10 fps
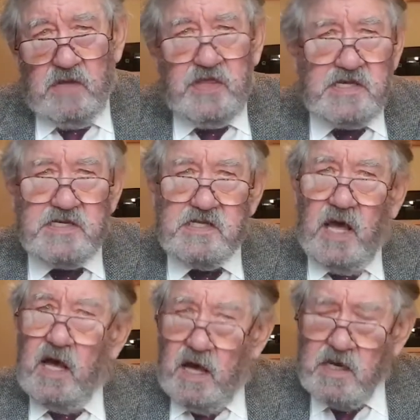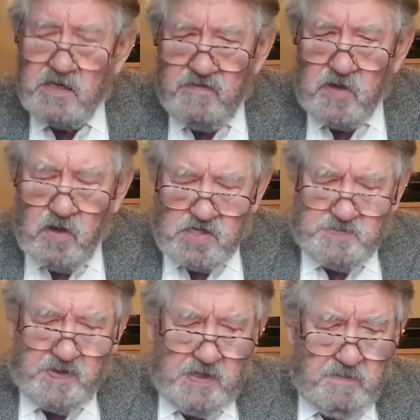And this is the heart of the
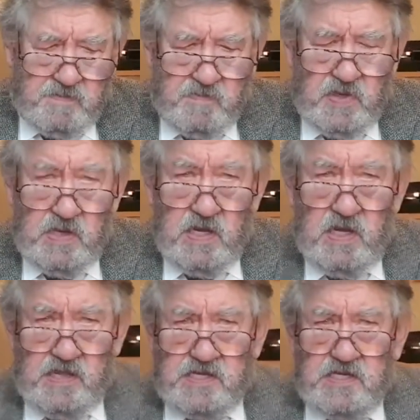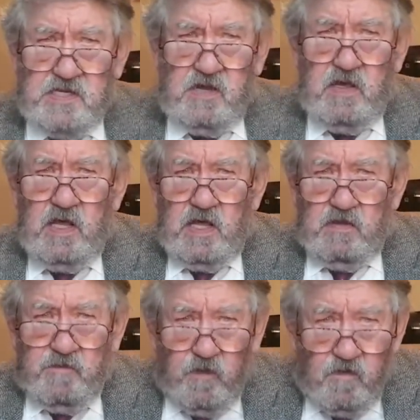Gospel. This is the
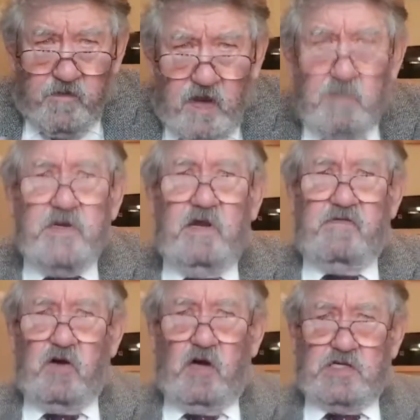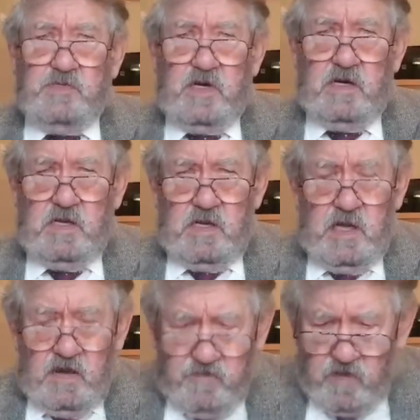the fulfillment of the gospel,
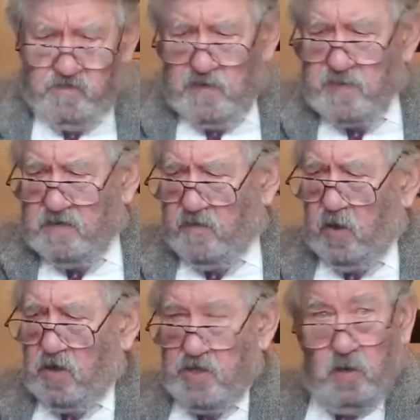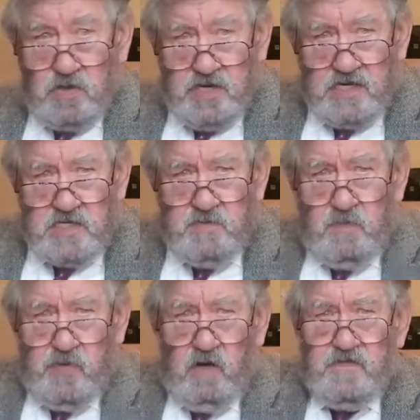fulfillment of all the Old
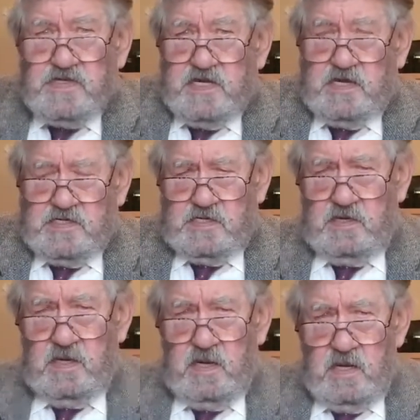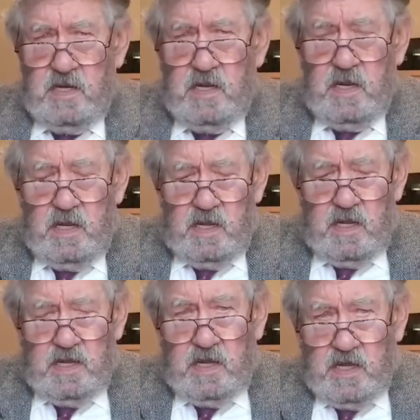Testament prophecies.
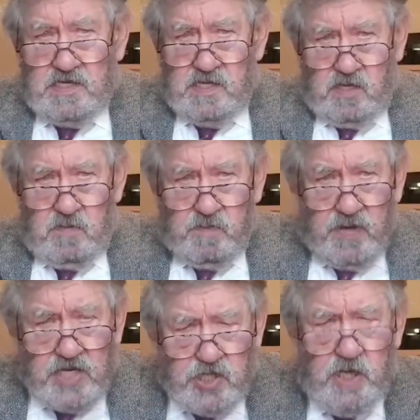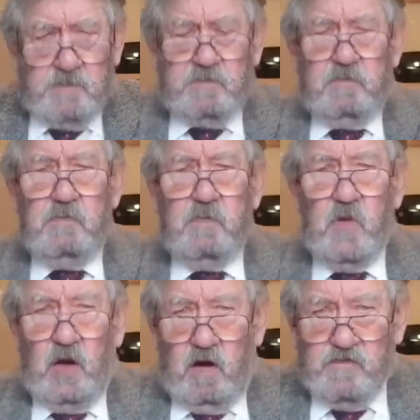It's the completion
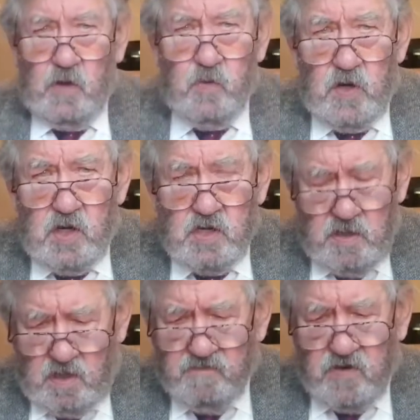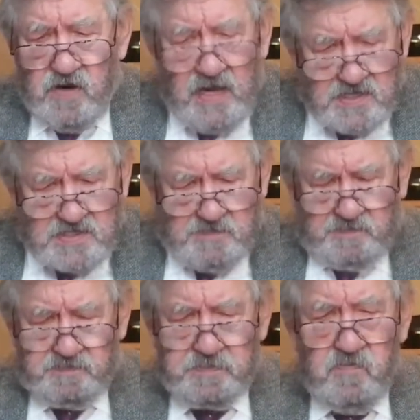of the work of grace
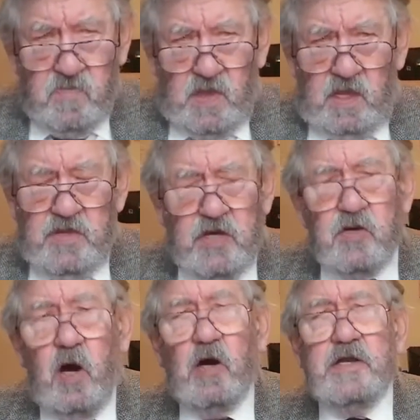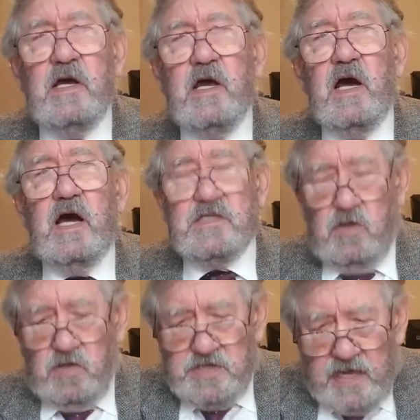that God has
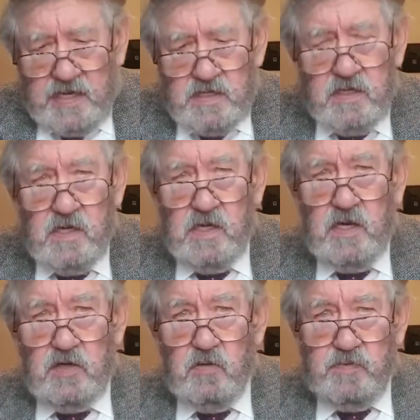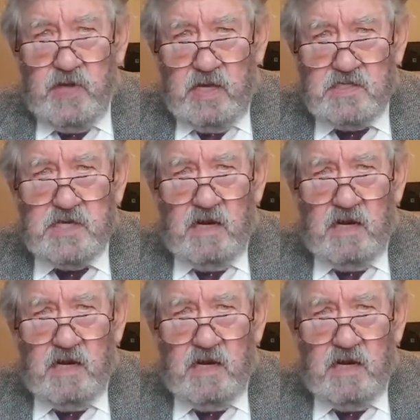ordained to bring